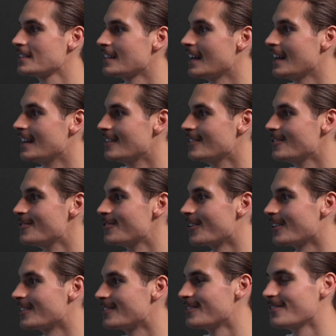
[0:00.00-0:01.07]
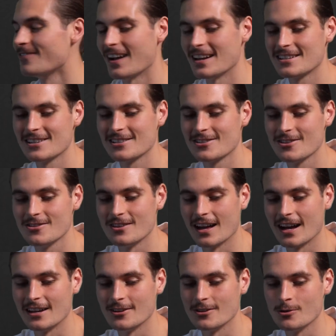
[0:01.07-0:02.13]
again, you've got Manchester
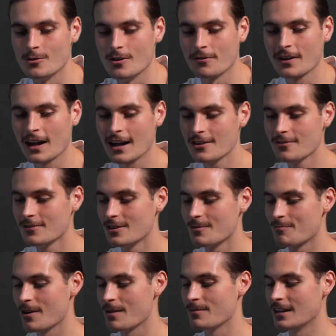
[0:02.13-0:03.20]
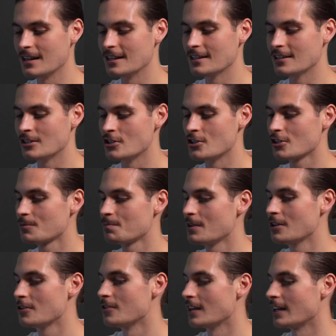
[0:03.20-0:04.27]
United, who have kind of in the Premier League just been
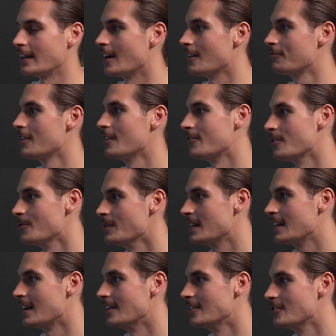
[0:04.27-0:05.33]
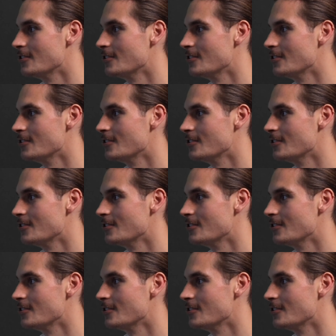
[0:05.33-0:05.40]
doing enough every weekend,